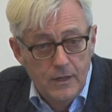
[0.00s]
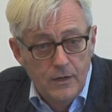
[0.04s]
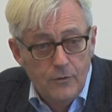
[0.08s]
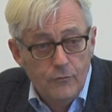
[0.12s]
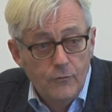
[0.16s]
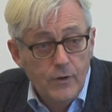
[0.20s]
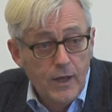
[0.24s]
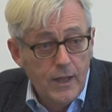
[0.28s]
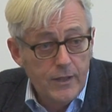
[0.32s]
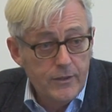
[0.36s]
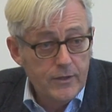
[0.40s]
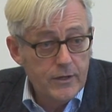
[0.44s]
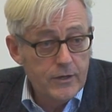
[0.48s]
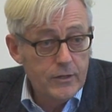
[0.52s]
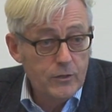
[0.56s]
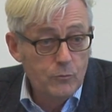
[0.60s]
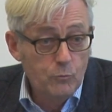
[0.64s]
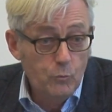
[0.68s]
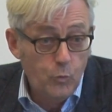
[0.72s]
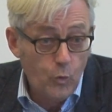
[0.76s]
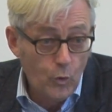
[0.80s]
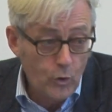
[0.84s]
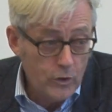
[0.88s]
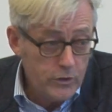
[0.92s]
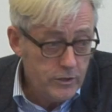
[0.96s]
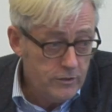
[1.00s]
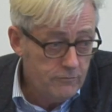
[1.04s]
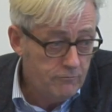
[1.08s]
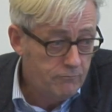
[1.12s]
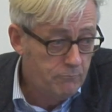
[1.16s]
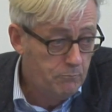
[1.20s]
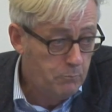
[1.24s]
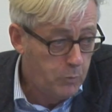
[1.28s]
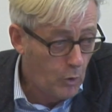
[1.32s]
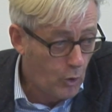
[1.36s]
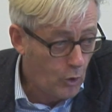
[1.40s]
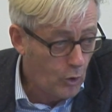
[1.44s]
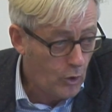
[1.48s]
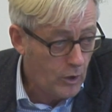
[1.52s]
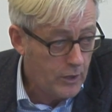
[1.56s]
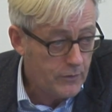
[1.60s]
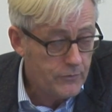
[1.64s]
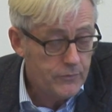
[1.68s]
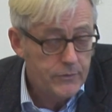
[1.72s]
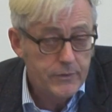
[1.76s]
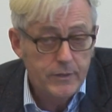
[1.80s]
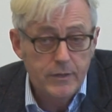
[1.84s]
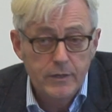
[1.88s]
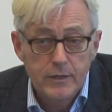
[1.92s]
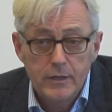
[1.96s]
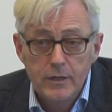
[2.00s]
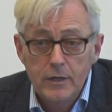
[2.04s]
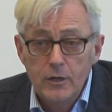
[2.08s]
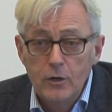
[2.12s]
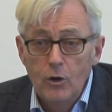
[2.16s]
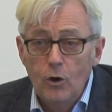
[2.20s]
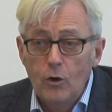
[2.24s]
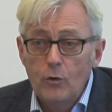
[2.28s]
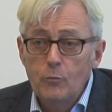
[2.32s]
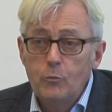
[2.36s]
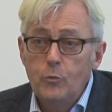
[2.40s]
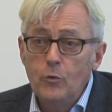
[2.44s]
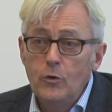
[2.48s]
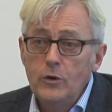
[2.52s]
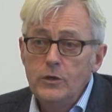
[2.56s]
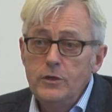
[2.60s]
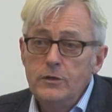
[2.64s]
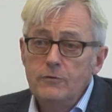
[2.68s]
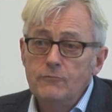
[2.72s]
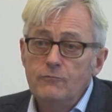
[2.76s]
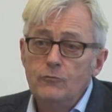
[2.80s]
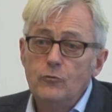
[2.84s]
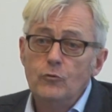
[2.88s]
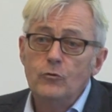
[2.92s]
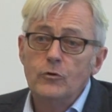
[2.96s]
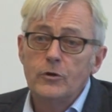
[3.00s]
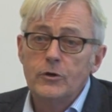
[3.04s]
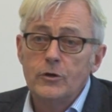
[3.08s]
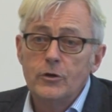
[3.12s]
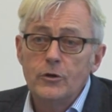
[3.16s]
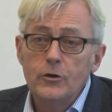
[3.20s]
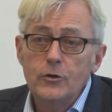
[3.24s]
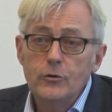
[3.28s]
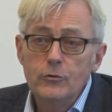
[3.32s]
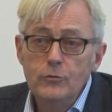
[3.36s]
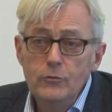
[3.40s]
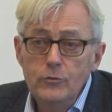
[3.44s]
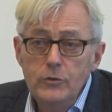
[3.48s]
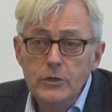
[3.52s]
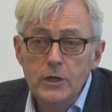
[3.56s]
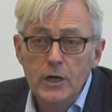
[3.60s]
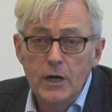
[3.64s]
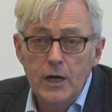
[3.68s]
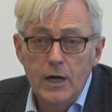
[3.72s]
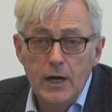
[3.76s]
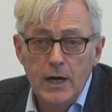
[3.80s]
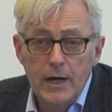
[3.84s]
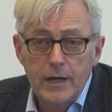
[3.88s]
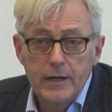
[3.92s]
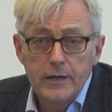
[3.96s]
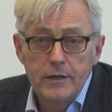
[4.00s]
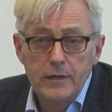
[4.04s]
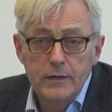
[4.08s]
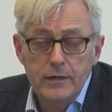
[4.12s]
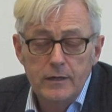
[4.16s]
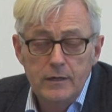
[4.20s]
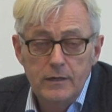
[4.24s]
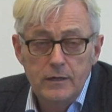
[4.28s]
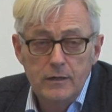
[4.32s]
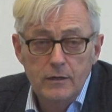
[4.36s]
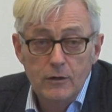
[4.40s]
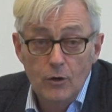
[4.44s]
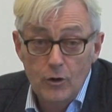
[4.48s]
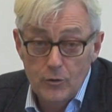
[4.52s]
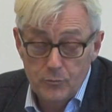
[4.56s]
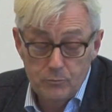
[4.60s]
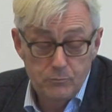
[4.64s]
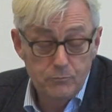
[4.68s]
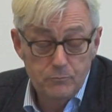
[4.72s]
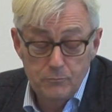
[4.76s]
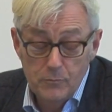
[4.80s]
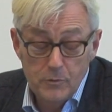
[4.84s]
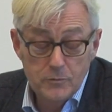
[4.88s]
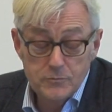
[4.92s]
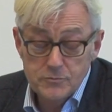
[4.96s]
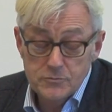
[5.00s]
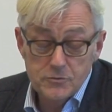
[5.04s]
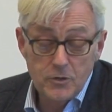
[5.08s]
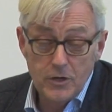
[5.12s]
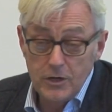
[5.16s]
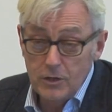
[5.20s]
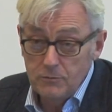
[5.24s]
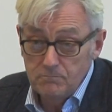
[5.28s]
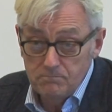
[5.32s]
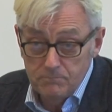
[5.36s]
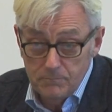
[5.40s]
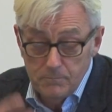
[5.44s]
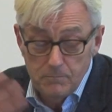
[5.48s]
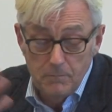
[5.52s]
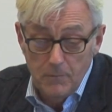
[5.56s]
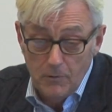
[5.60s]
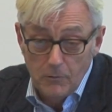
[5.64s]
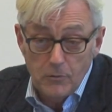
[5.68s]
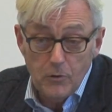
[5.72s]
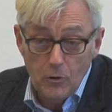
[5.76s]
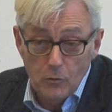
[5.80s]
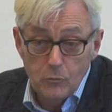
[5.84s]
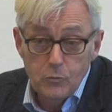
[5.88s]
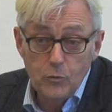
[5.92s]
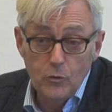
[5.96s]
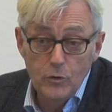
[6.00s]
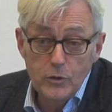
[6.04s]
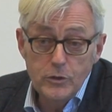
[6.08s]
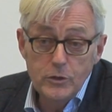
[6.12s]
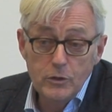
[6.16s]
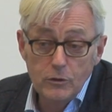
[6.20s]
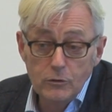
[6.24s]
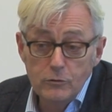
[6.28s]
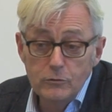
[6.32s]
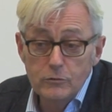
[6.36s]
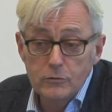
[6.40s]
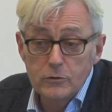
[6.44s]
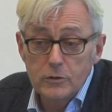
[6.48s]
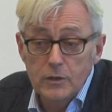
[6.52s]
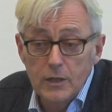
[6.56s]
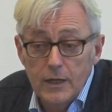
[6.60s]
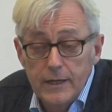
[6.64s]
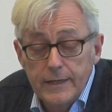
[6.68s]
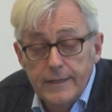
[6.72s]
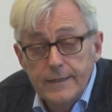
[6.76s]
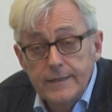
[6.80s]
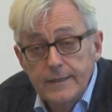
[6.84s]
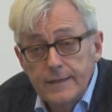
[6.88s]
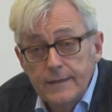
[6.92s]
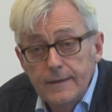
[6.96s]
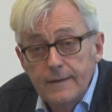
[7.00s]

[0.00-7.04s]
Rather than what you've bought or what you've worn or who you are, or what you look like.